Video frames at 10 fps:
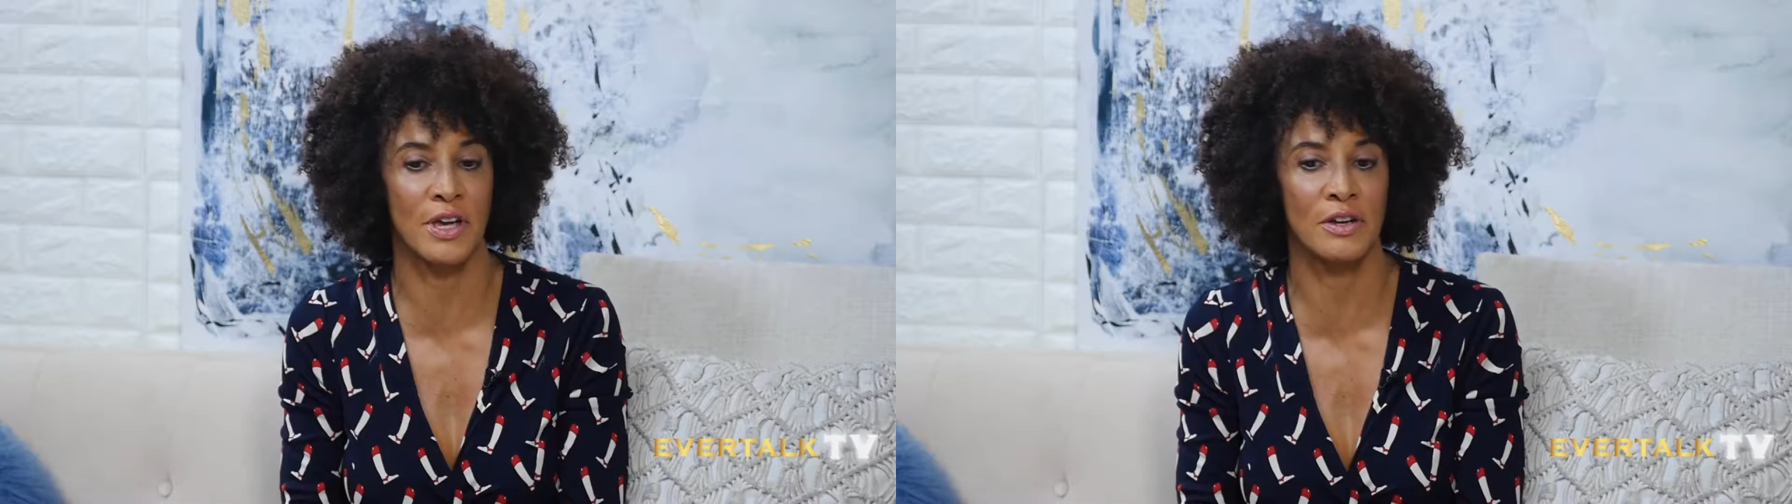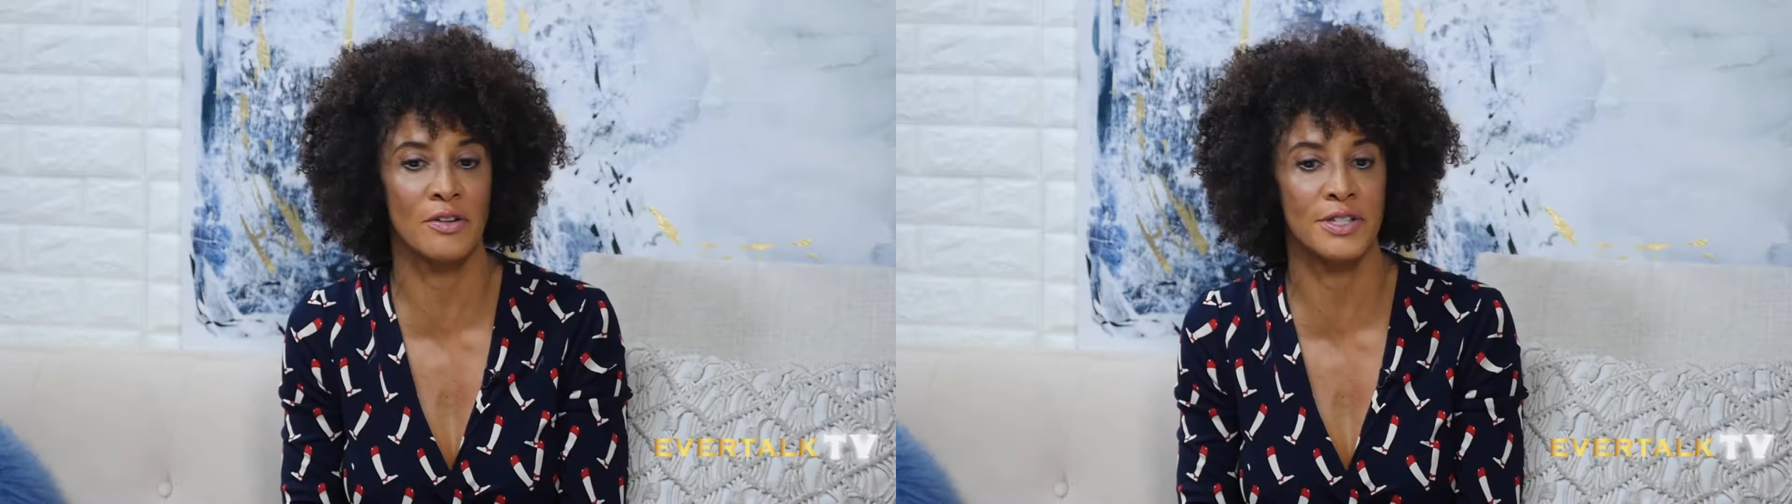
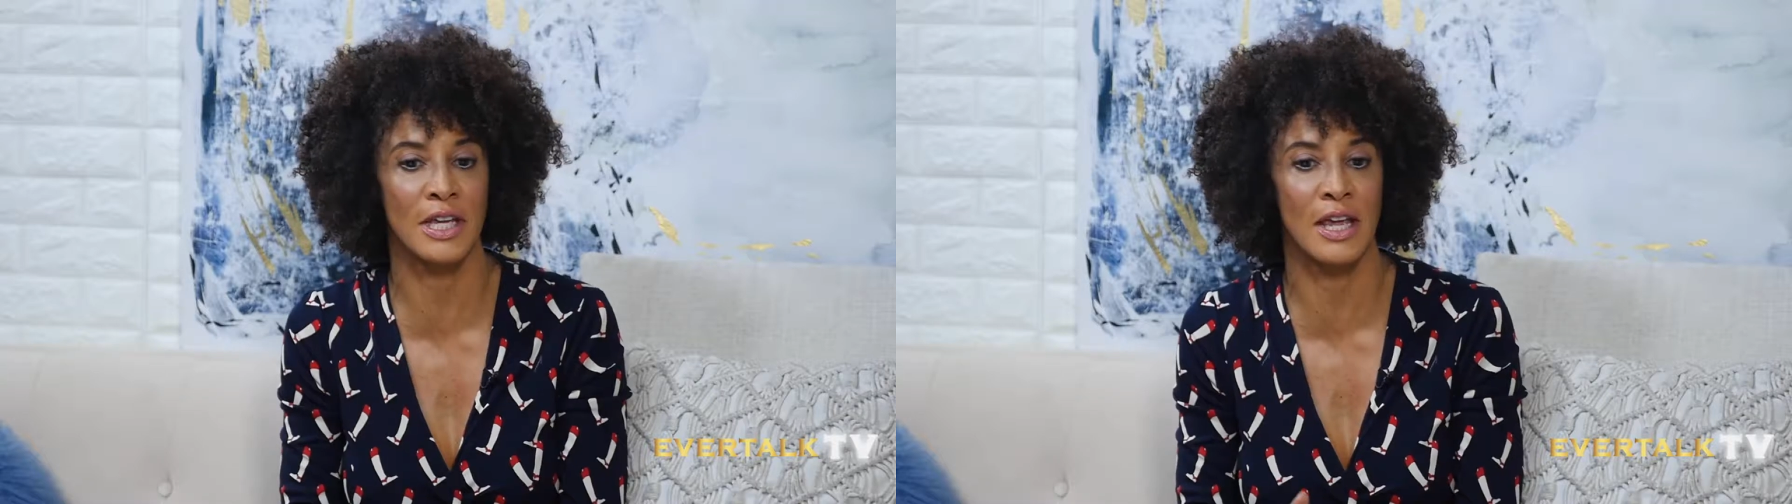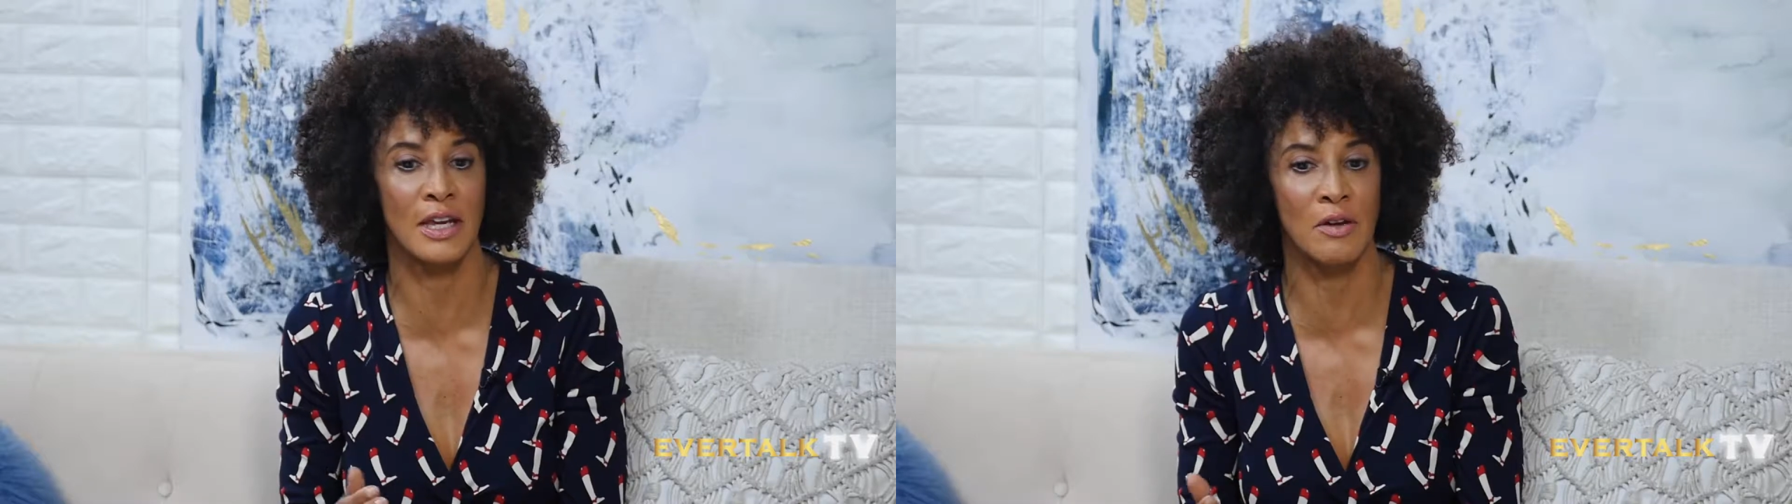So I don't
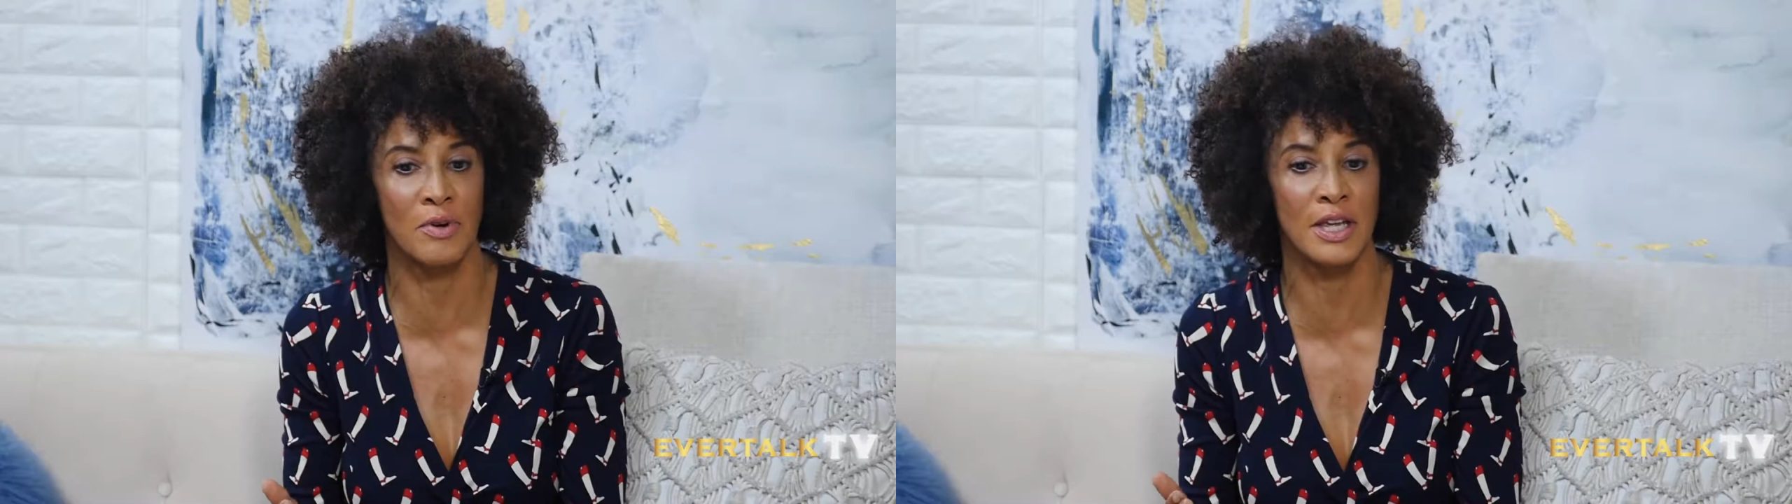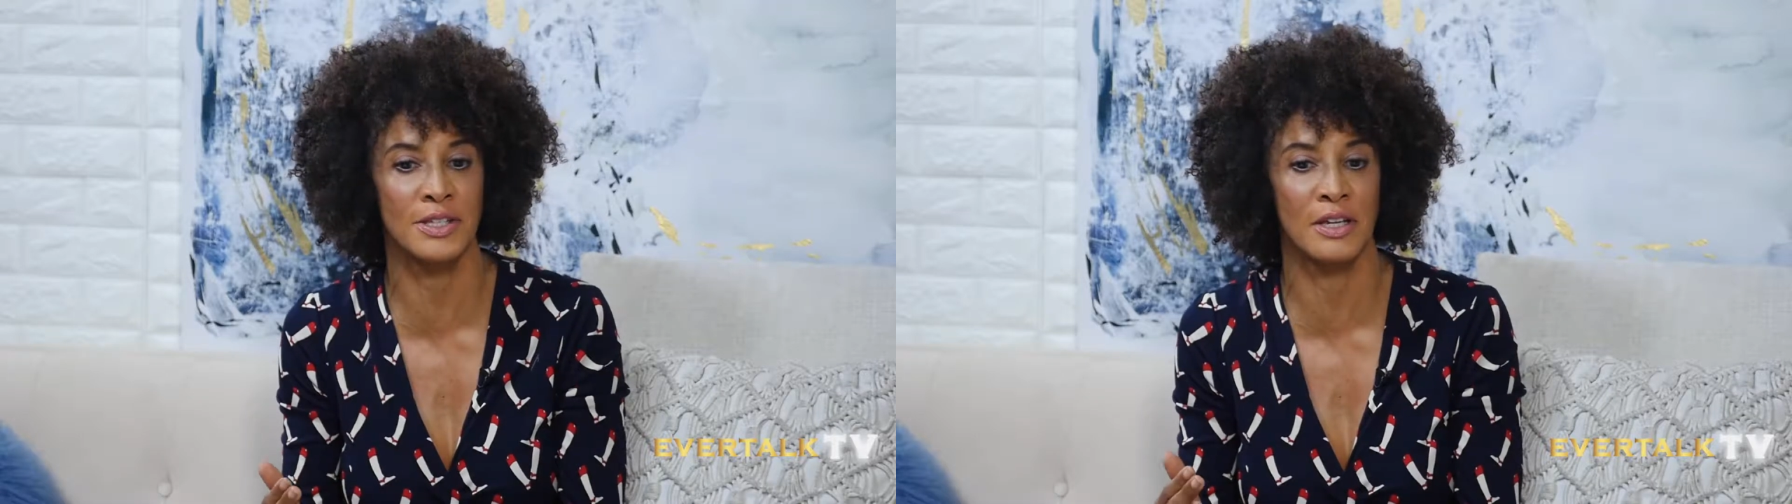see any
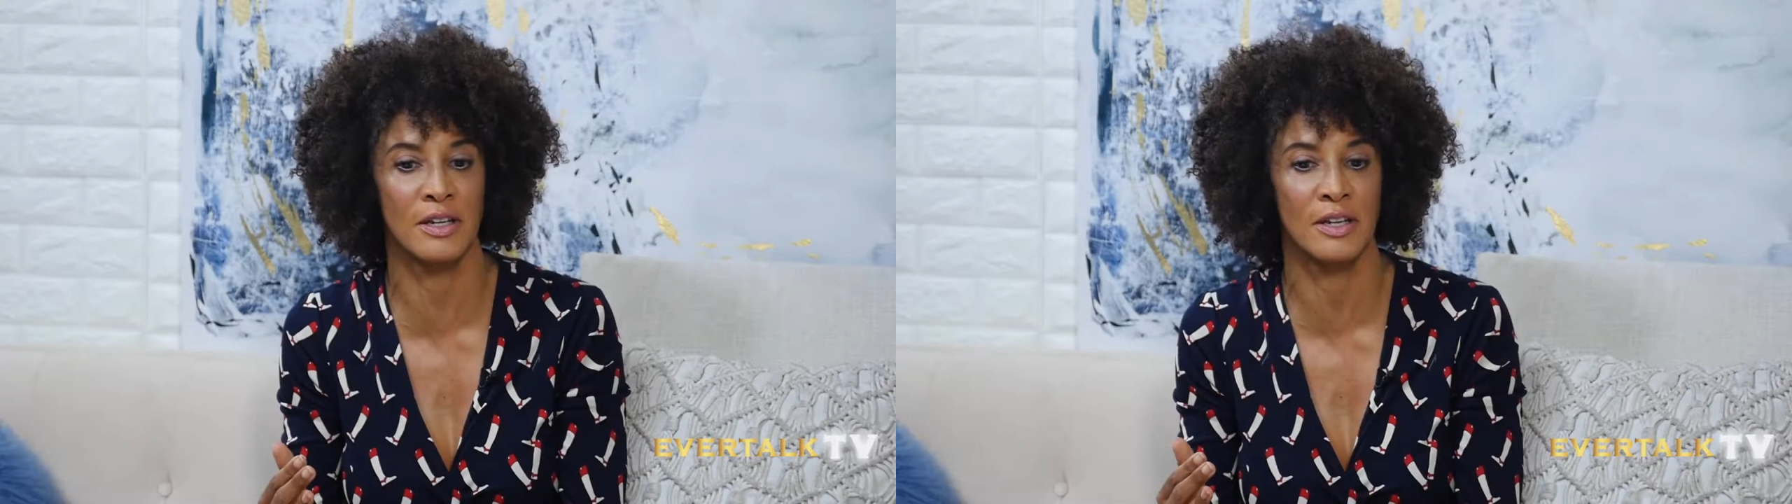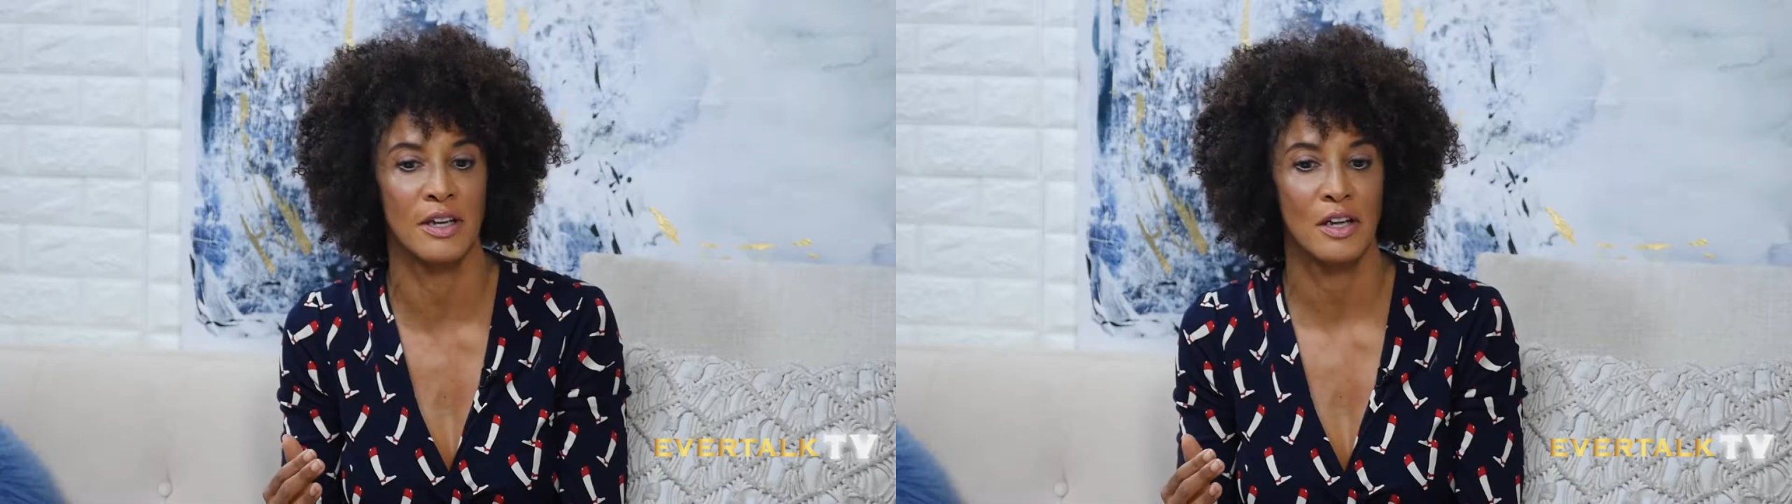
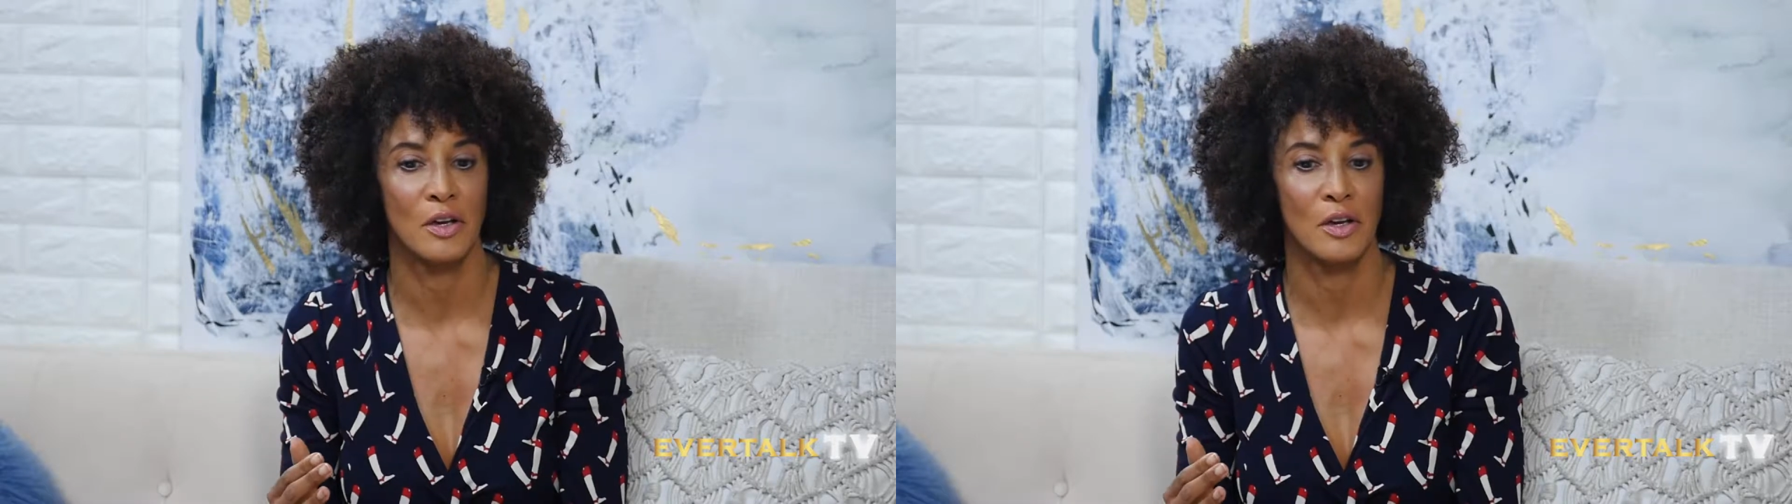reason